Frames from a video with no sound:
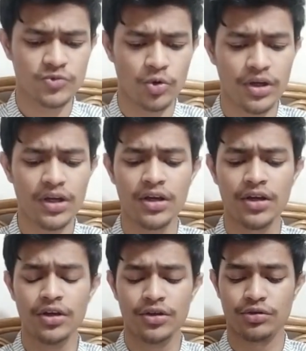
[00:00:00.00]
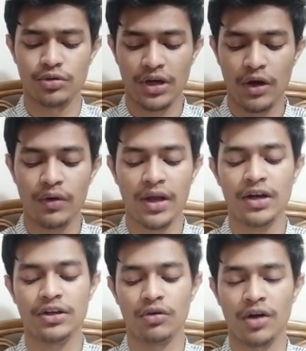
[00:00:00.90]
Okay, so now
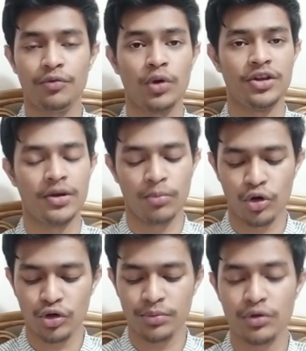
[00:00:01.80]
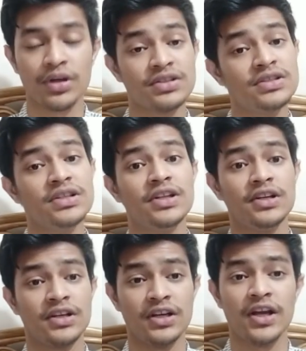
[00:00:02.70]
here you have to, at the bottom you can see
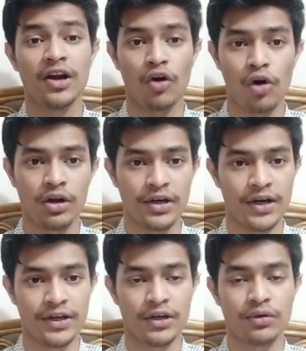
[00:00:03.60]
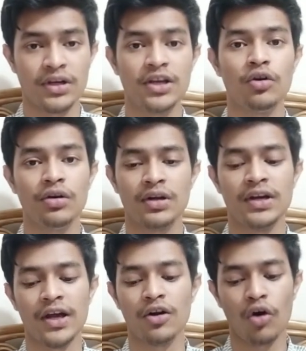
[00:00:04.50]
that clear all data. Now click on
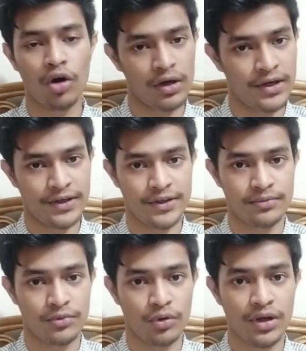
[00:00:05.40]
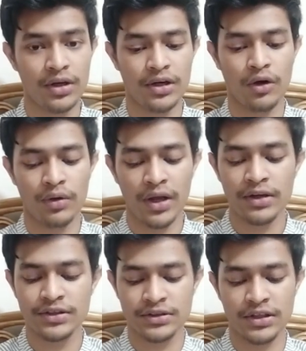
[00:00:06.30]
clear all data. Okay, now
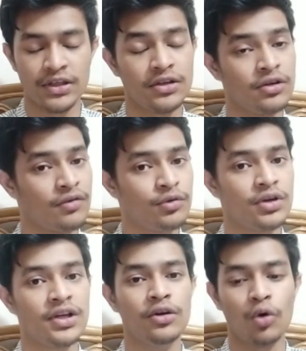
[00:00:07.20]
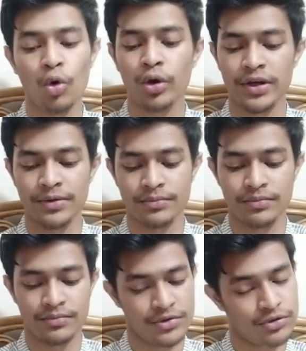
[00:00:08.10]
here just click, you have to click OK.
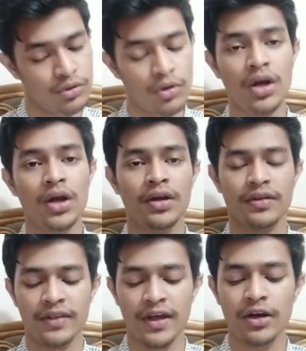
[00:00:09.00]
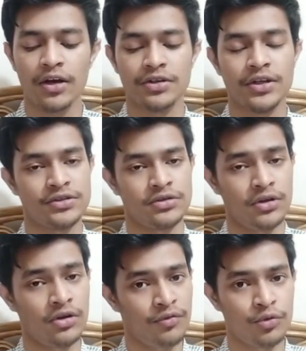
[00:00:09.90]
So then just
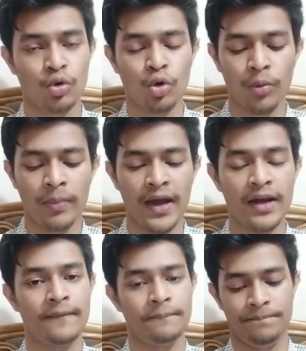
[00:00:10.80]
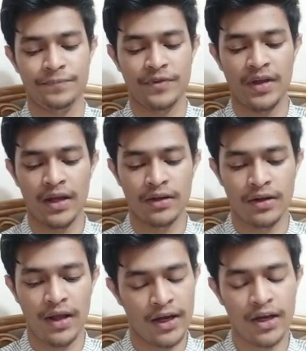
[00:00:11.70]
you have to go back
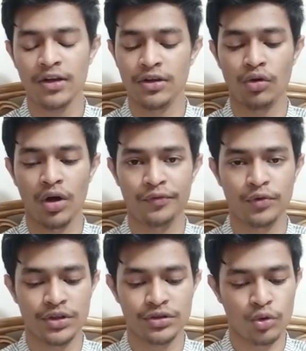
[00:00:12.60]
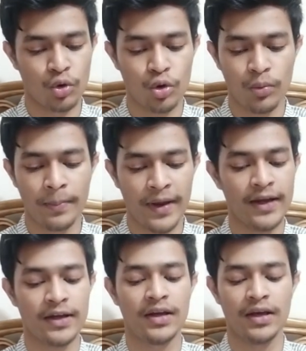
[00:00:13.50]
and again you have to just go
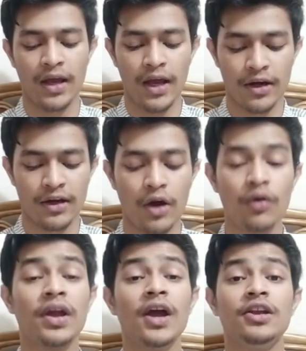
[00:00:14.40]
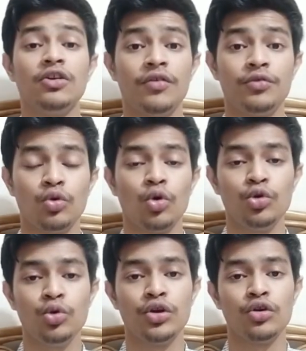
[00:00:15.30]
back, and now here you have to
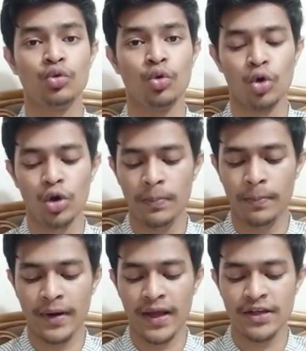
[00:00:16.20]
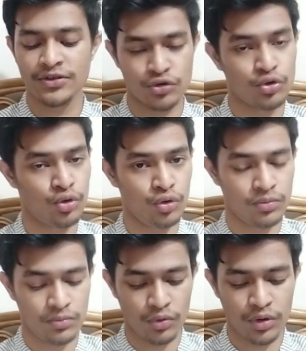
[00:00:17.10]
go to your Google Play Store.
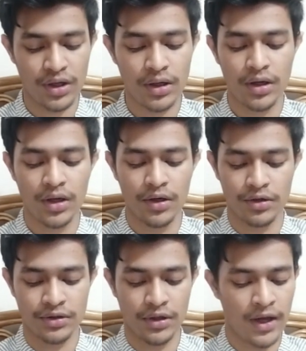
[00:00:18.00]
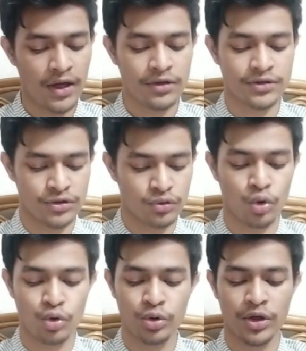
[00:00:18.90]
Okay, here just
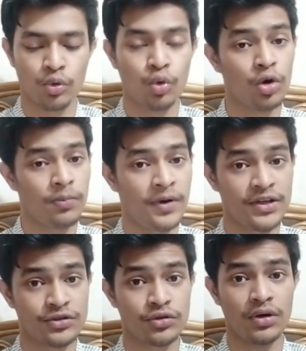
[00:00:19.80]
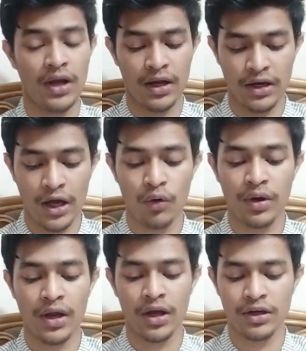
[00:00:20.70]
go to the Google Play Store and
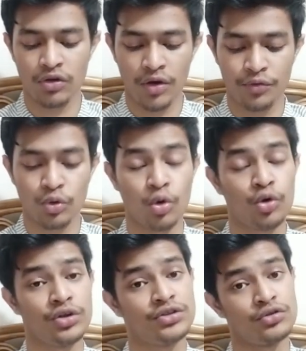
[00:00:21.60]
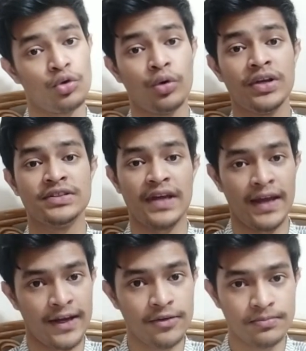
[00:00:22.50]
now here you have to go to storage
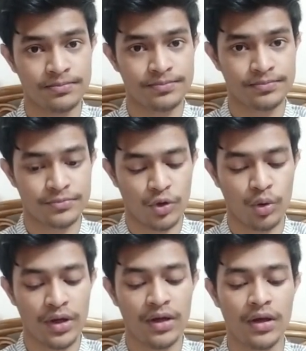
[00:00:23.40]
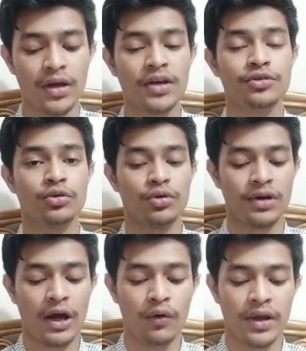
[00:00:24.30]
again. Okay, so
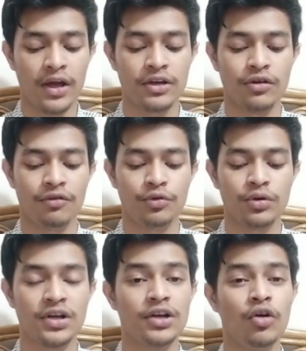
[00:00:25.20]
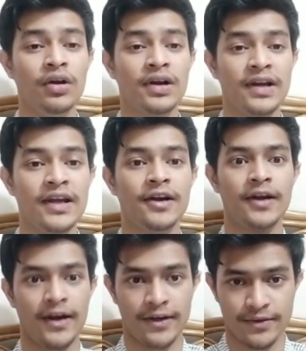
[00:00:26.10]
now here you have to click on clear
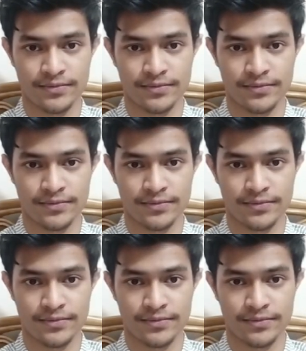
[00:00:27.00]
data.